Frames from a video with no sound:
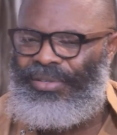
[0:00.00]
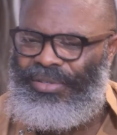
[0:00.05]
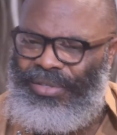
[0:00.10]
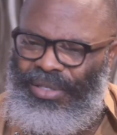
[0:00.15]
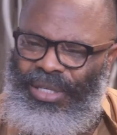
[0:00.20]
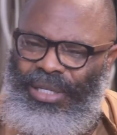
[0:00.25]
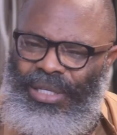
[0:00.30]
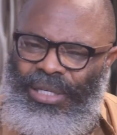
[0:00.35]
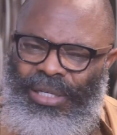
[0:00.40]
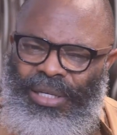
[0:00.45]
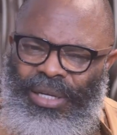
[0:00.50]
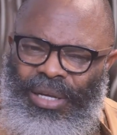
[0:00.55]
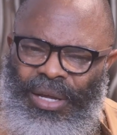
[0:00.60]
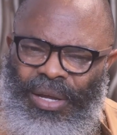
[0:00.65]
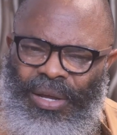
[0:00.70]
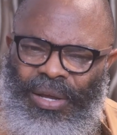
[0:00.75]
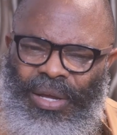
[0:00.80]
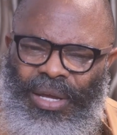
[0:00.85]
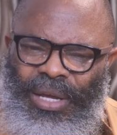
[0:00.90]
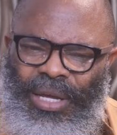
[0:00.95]
and see.
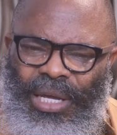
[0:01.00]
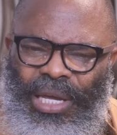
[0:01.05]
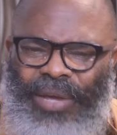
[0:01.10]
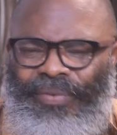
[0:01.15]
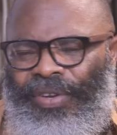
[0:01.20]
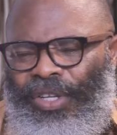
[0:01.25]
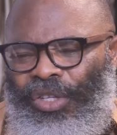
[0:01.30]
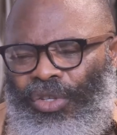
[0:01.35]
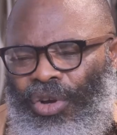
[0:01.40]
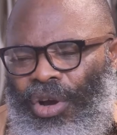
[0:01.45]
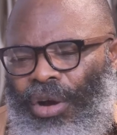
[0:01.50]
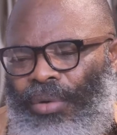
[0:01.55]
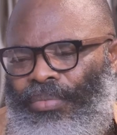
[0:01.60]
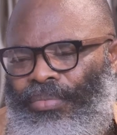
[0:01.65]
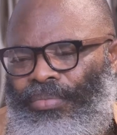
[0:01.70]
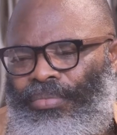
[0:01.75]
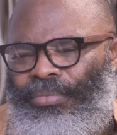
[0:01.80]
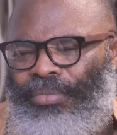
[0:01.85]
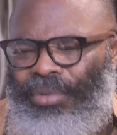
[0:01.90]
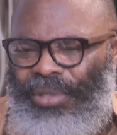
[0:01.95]
If it
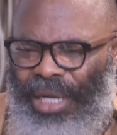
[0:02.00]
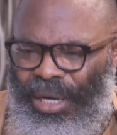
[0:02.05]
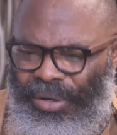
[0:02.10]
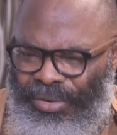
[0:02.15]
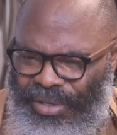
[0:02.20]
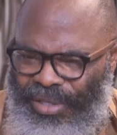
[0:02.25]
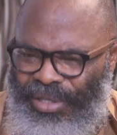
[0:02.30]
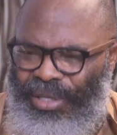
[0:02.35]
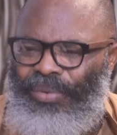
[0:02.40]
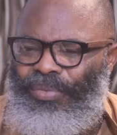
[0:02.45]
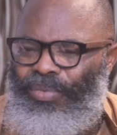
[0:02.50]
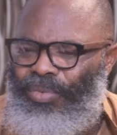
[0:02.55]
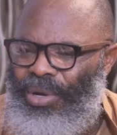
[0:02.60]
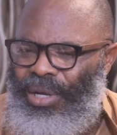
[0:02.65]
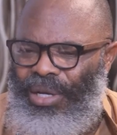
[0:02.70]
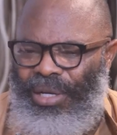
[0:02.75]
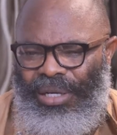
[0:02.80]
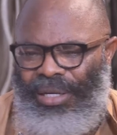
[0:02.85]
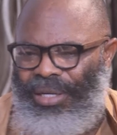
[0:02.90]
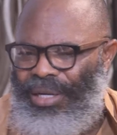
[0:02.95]
comes out the same
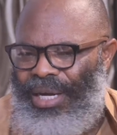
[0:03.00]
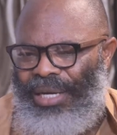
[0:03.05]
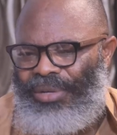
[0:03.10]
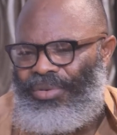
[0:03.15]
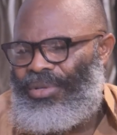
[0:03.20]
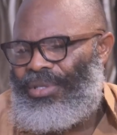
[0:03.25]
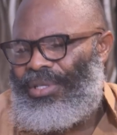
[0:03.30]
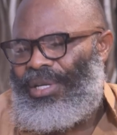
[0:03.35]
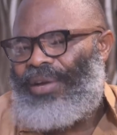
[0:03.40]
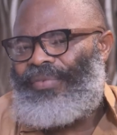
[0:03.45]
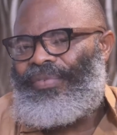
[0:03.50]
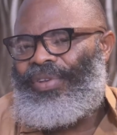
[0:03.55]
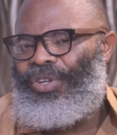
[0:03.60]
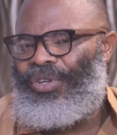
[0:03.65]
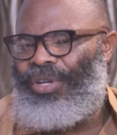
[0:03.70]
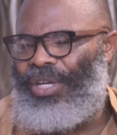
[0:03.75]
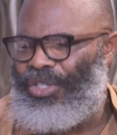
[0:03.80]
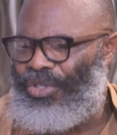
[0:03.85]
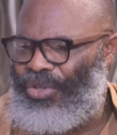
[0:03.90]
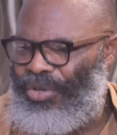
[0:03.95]
way, I don't have
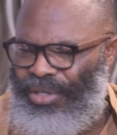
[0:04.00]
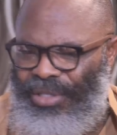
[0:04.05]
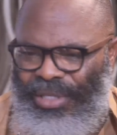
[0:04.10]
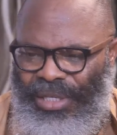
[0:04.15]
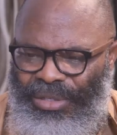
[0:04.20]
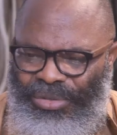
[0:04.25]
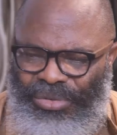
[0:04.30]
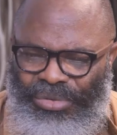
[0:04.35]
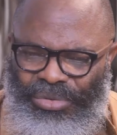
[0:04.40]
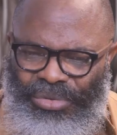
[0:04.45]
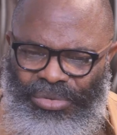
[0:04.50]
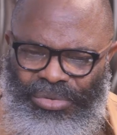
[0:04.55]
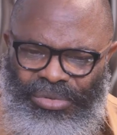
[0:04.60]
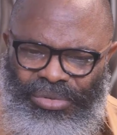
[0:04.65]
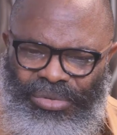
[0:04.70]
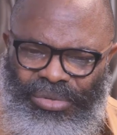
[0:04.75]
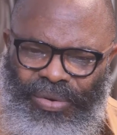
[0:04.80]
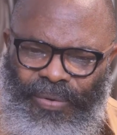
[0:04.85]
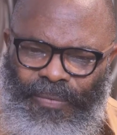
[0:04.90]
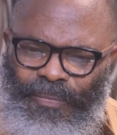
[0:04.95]
any other choice than
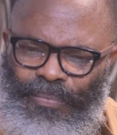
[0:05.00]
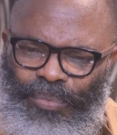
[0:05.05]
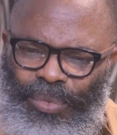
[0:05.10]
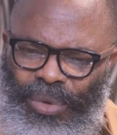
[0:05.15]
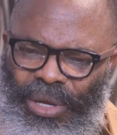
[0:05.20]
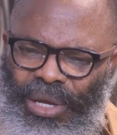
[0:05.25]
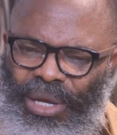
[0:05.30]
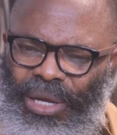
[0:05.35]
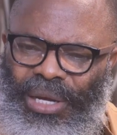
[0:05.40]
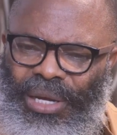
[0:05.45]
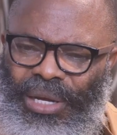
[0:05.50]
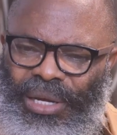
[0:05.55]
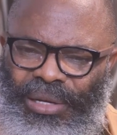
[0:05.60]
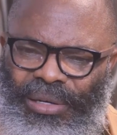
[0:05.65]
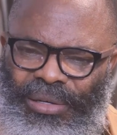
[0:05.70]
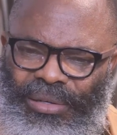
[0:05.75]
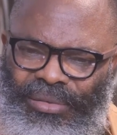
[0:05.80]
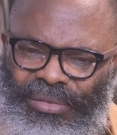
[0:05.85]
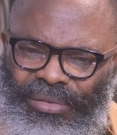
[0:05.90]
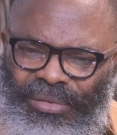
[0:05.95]
to
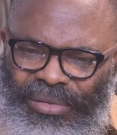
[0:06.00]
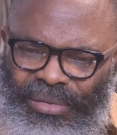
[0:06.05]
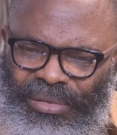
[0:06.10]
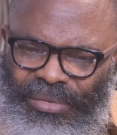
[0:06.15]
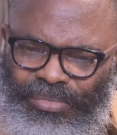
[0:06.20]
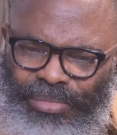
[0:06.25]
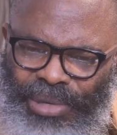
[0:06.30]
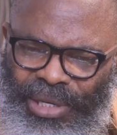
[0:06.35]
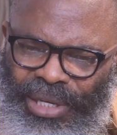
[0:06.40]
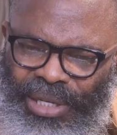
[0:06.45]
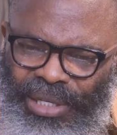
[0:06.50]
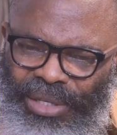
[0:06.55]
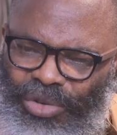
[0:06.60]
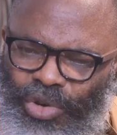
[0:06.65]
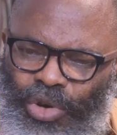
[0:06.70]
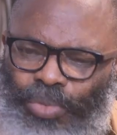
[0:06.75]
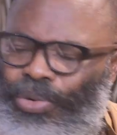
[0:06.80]
uh, make it